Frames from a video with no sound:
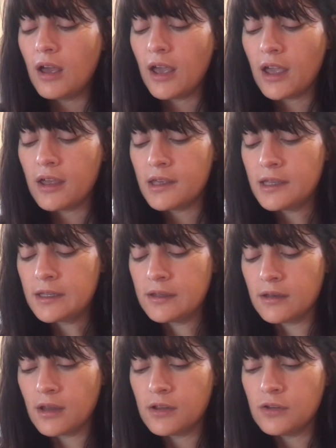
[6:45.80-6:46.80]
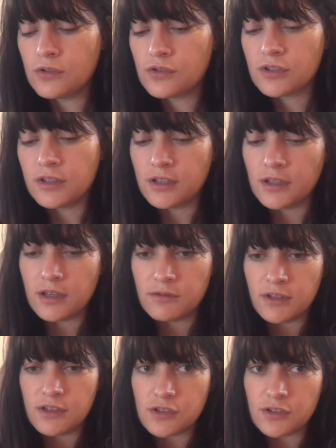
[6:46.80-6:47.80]
and usually in
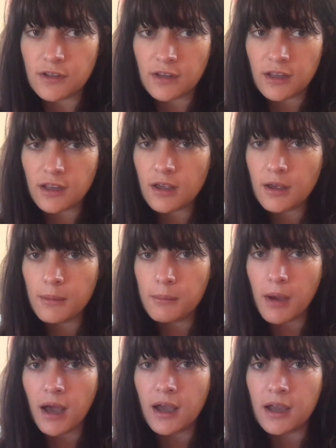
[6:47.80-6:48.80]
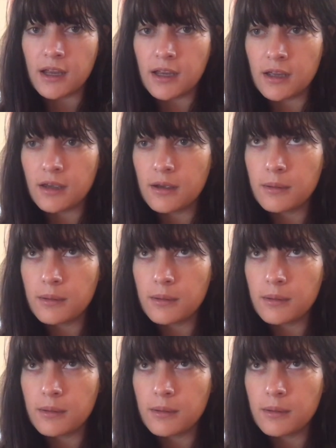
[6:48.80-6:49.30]
relation to like my